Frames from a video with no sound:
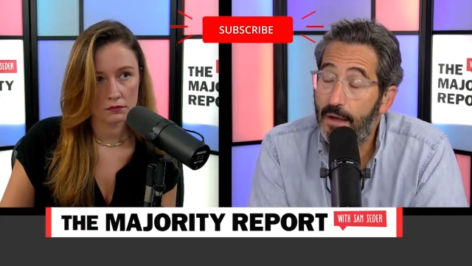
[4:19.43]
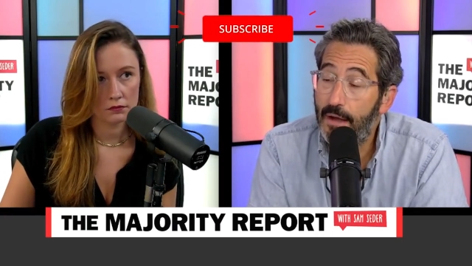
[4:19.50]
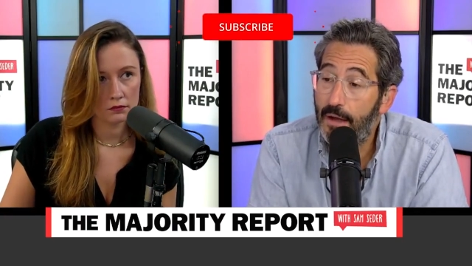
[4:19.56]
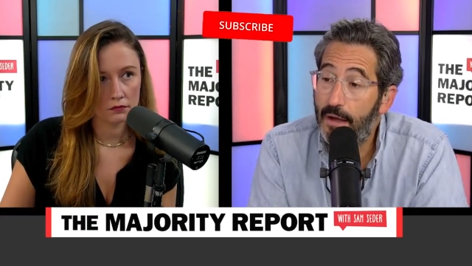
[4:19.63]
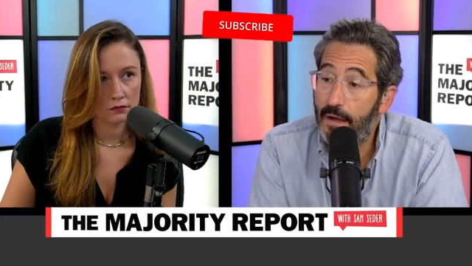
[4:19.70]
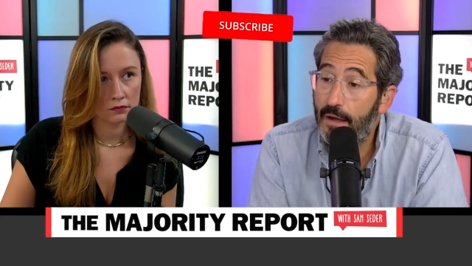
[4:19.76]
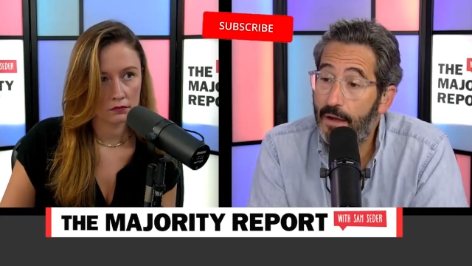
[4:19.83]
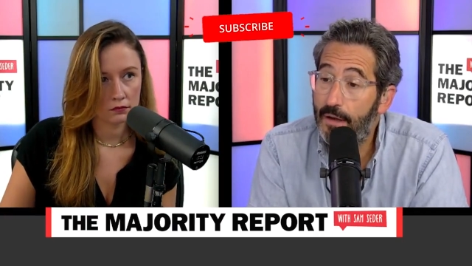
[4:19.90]

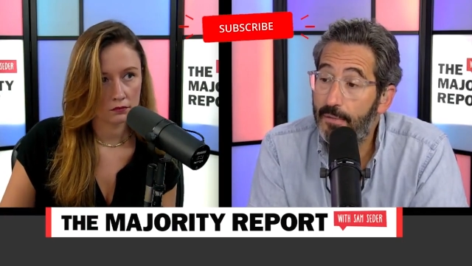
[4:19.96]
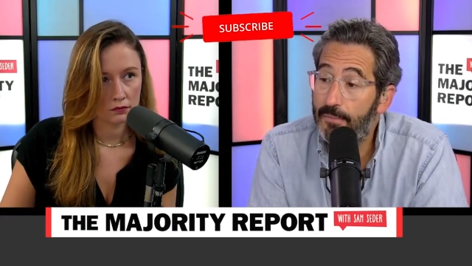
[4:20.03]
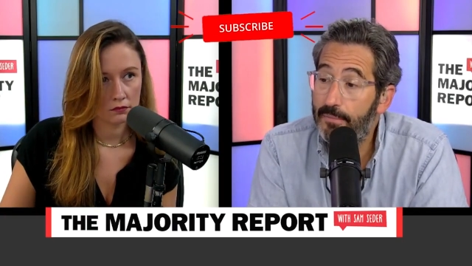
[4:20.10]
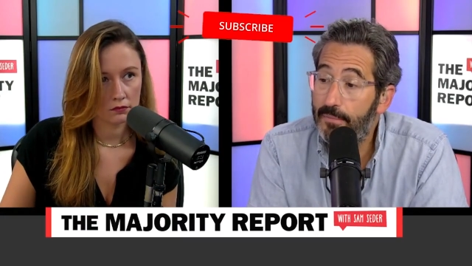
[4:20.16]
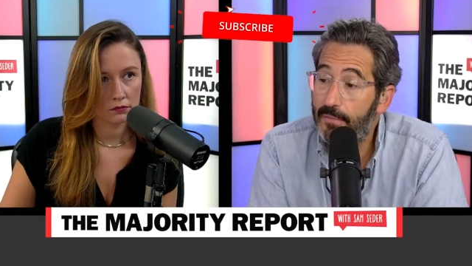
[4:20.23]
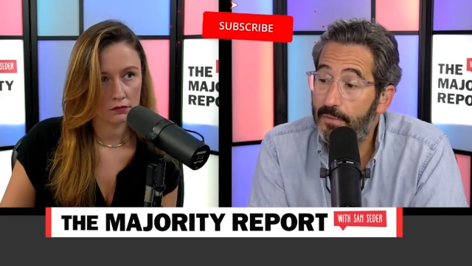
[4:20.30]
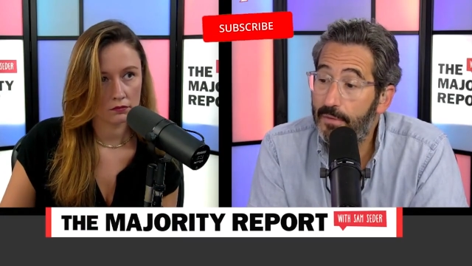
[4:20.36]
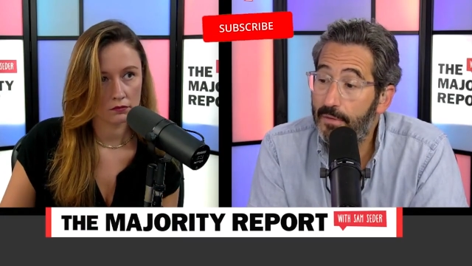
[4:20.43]

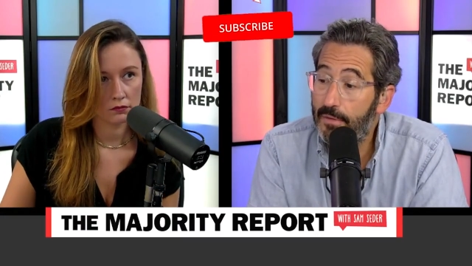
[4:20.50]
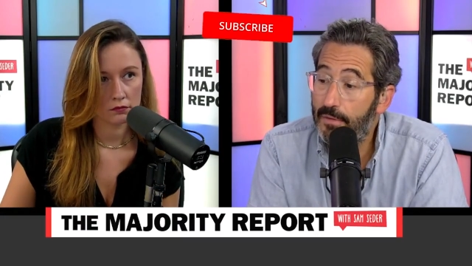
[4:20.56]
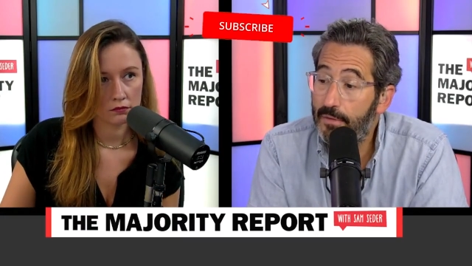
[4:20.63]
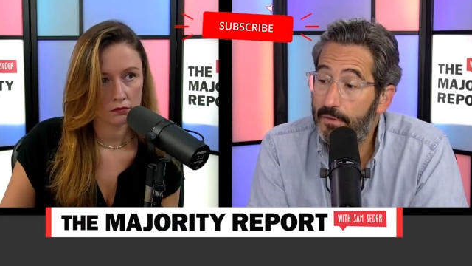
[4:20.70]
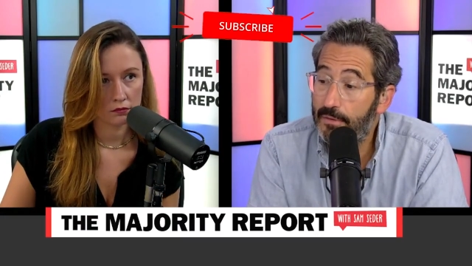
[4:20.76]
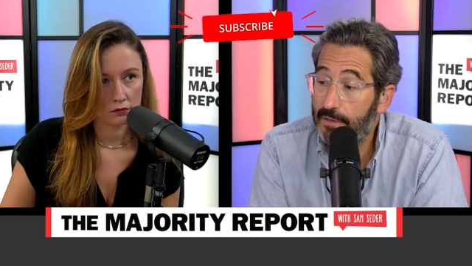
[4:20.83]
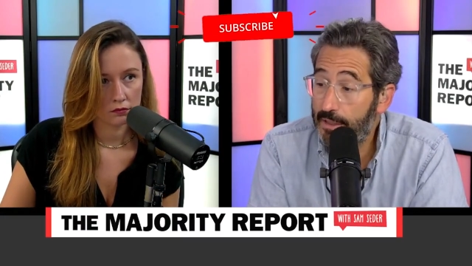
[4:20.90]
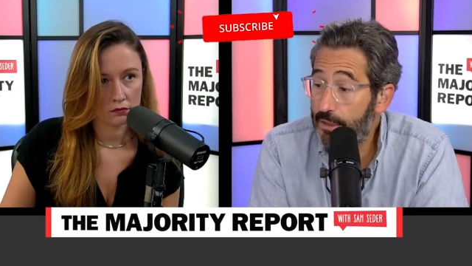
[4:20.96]
Speaker 1: um,
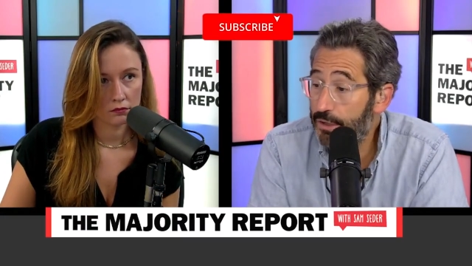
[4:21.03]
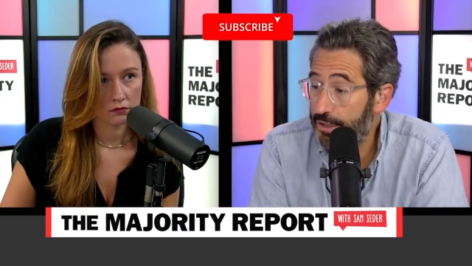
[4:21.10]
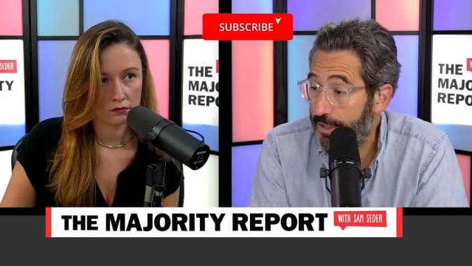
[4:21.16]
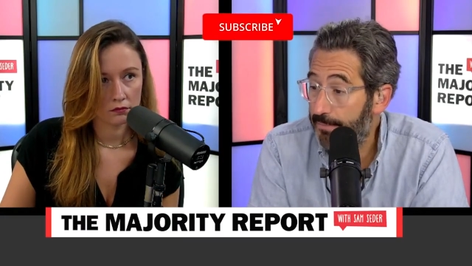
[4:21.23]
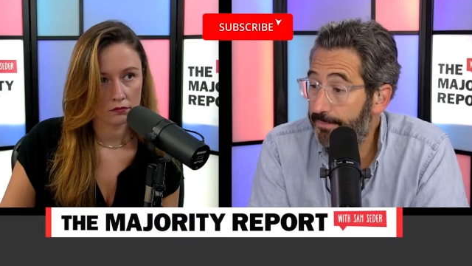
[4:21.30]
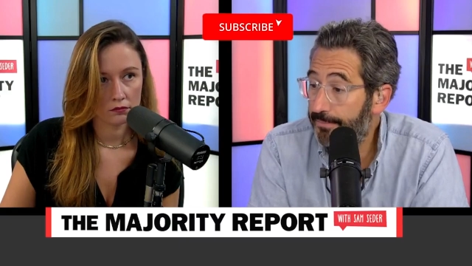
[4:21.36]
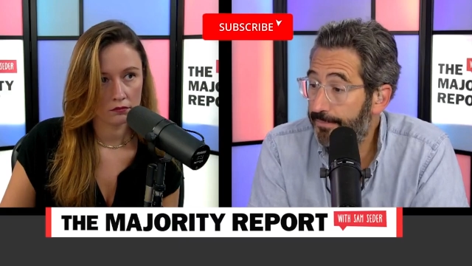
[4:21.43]
uh, leadership,